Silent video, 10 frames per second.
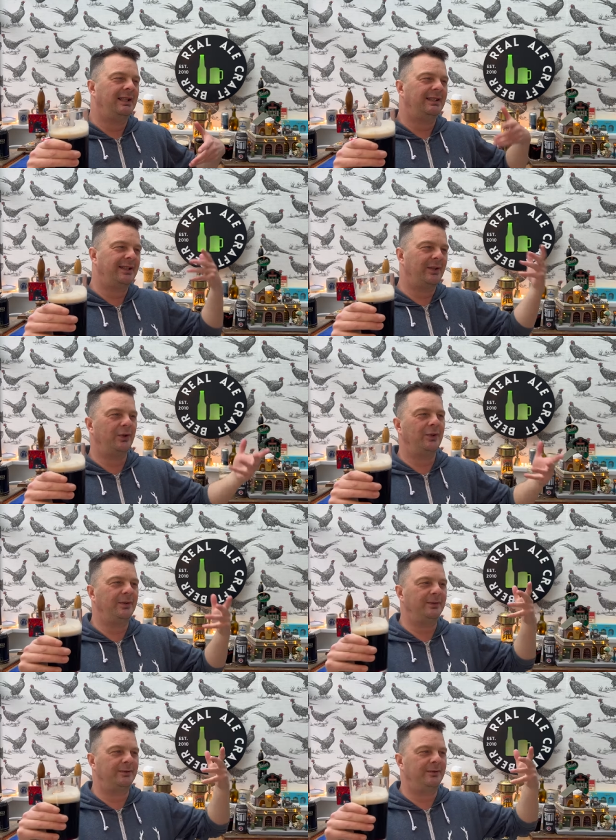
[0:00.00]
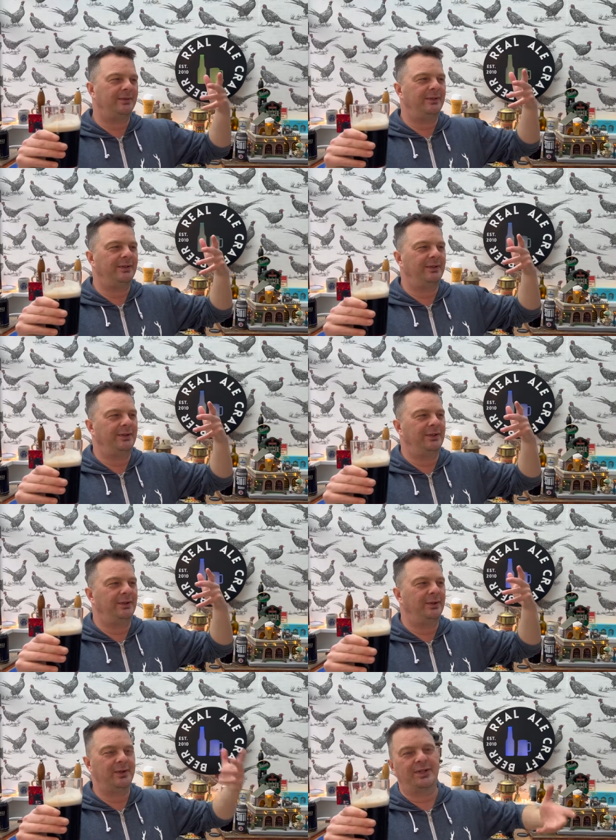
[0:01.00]
they're all
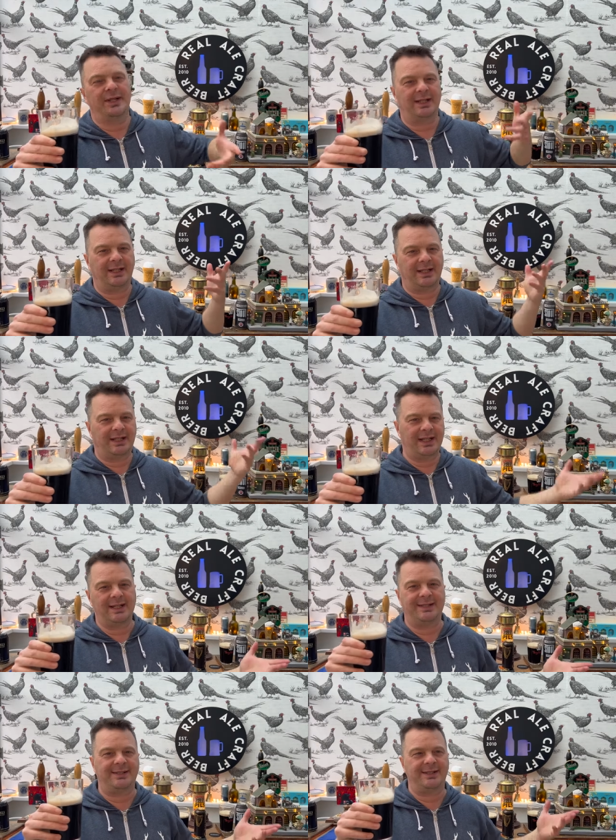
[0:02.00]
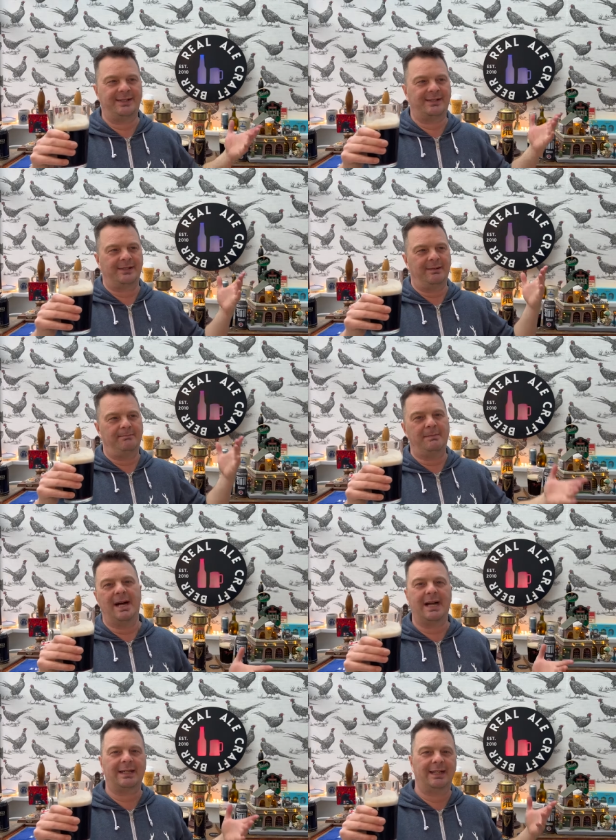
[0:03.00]
looking at Guinness's
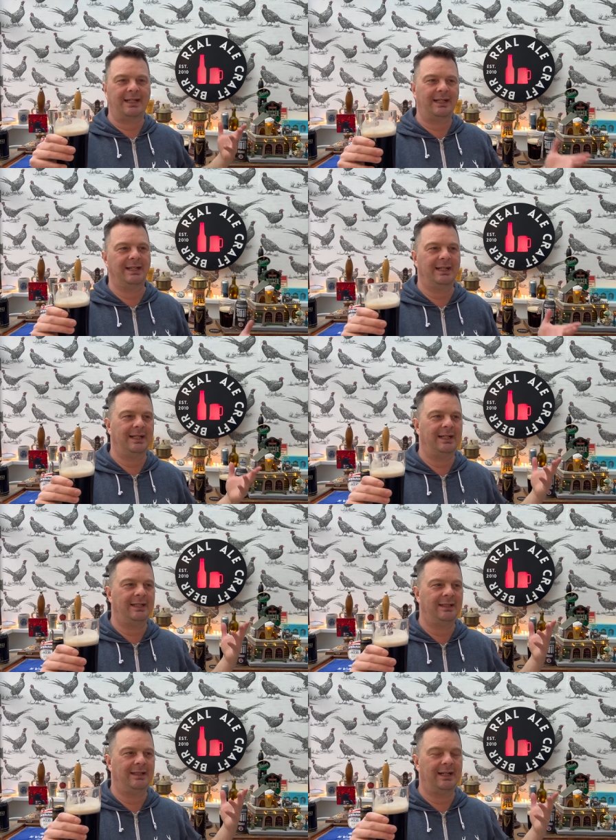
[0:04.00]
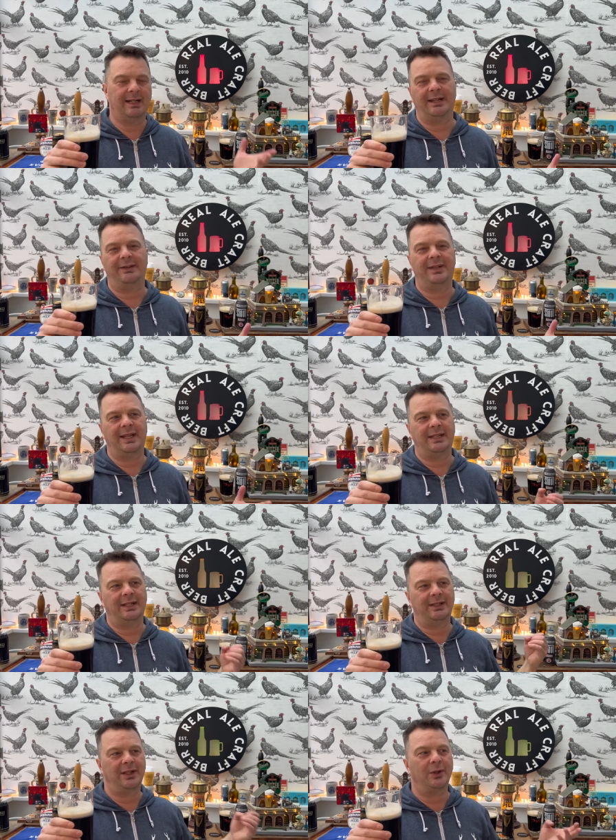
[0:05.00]
market here, aren't they?
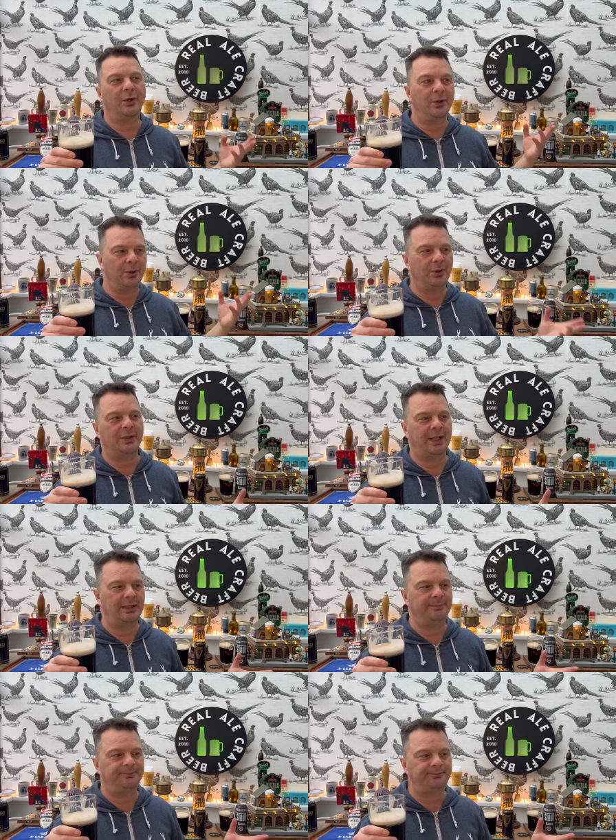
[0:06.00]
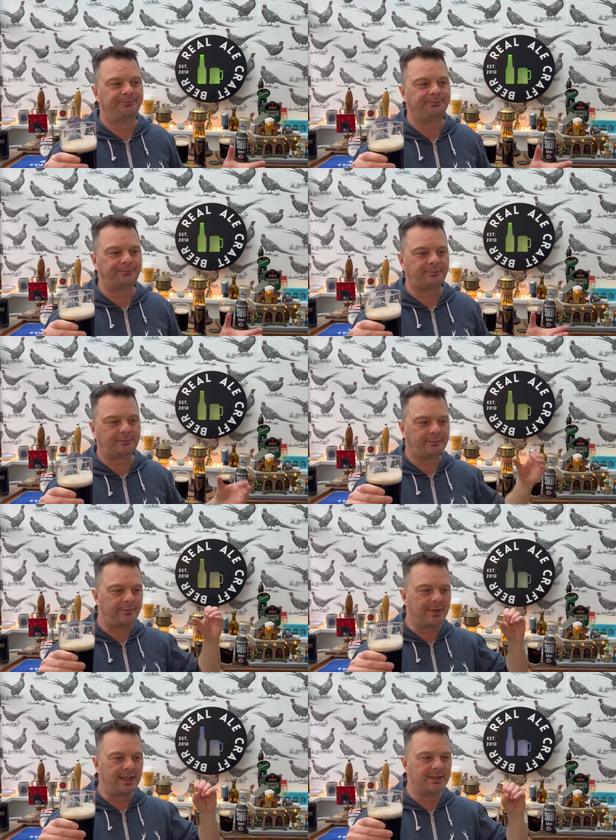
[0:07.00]
And they're all looking
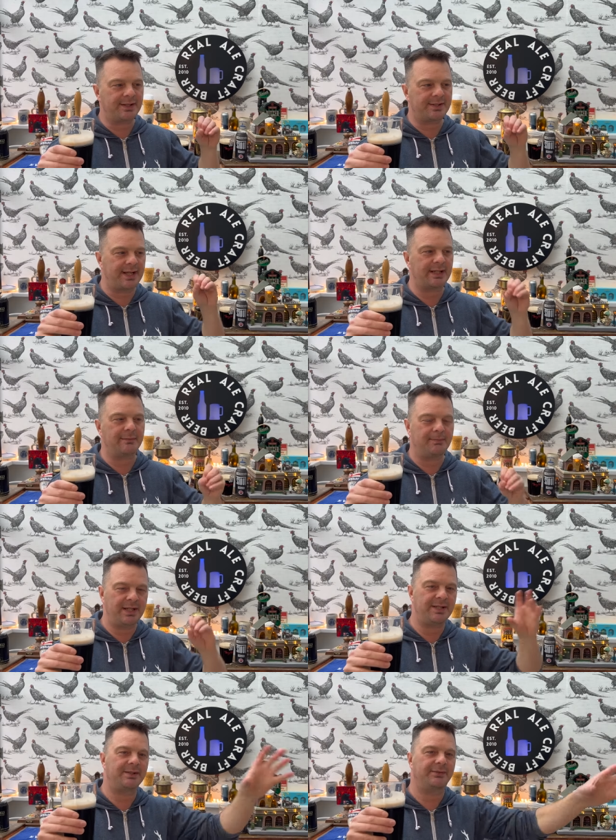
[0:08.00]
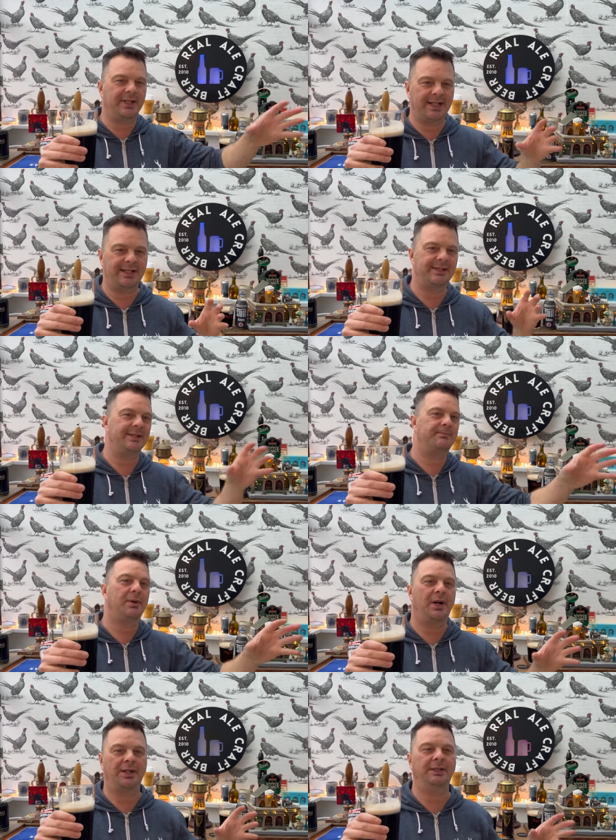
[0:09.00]
to take a piece of Guinness's
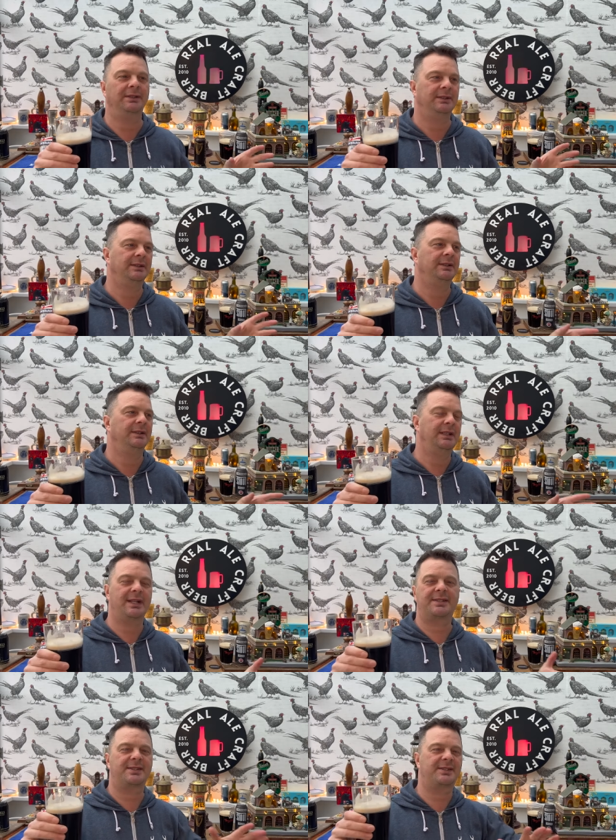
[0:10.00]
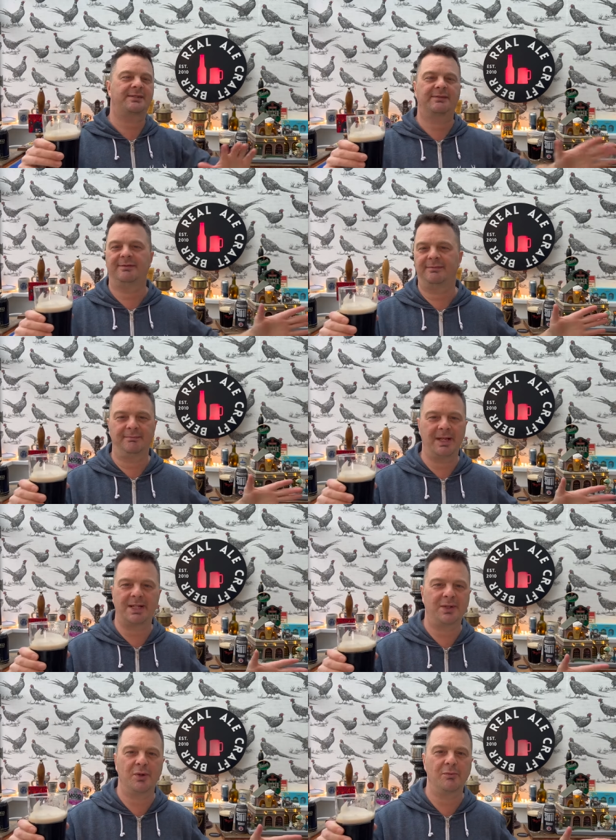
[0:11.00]
pie. Let's
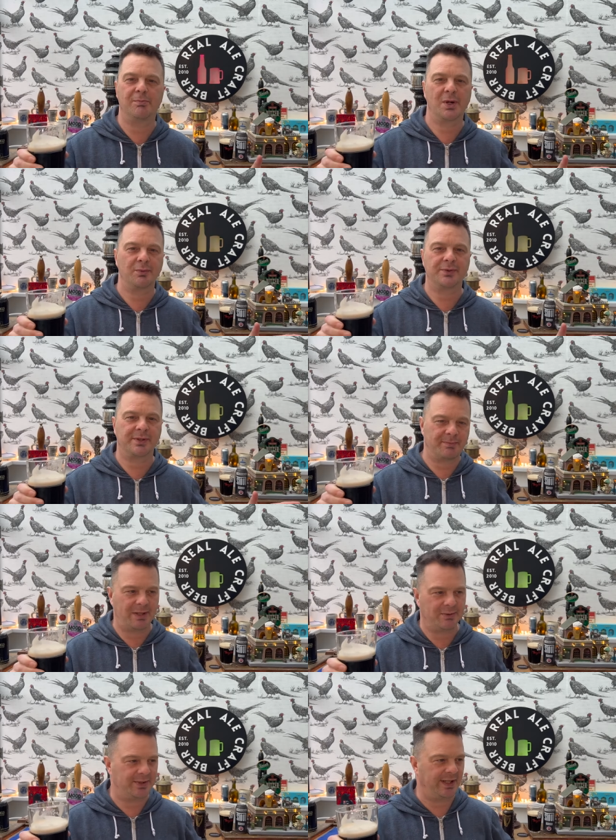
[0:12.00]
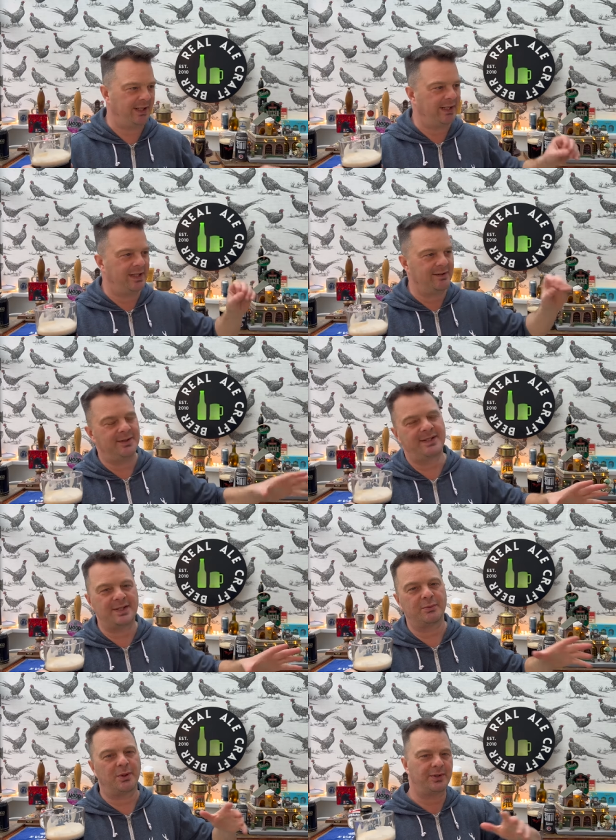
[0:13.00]
make no bones about it. This
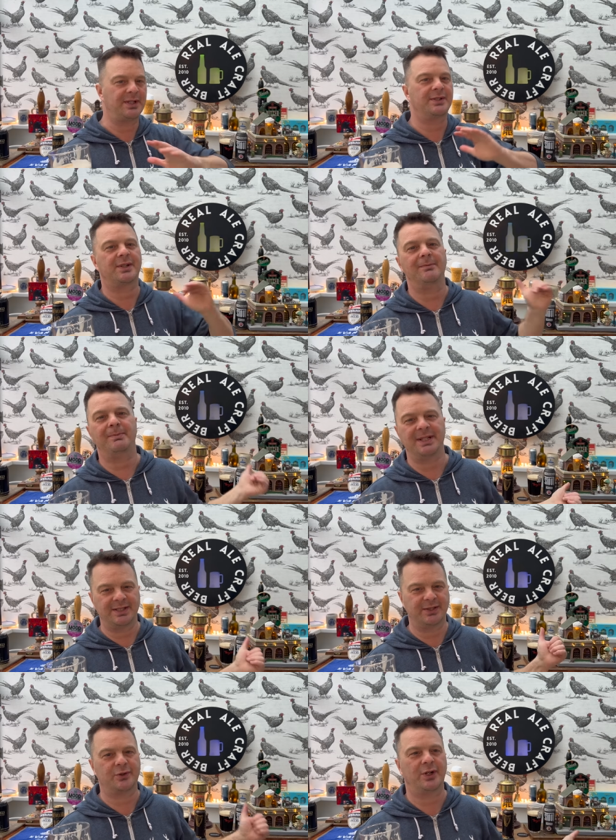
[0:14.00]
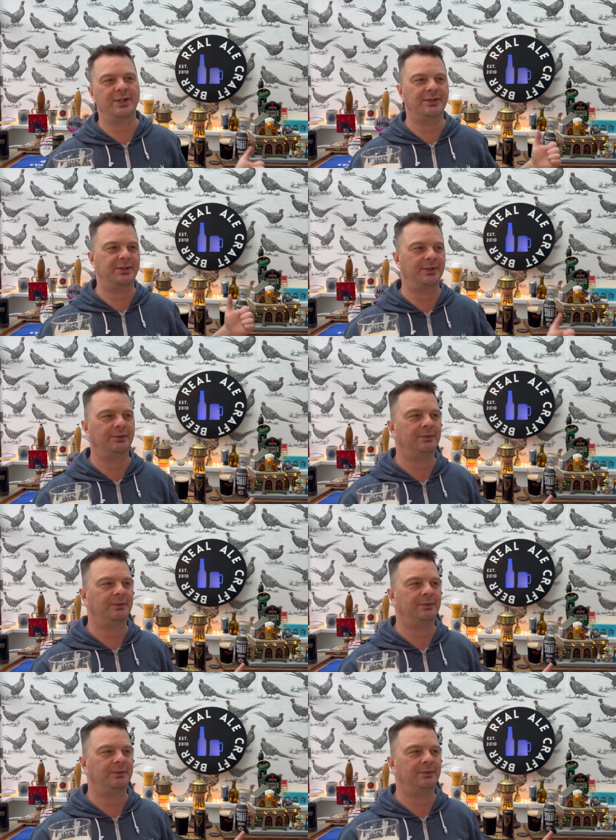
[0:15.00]
is what these companies are trying to do.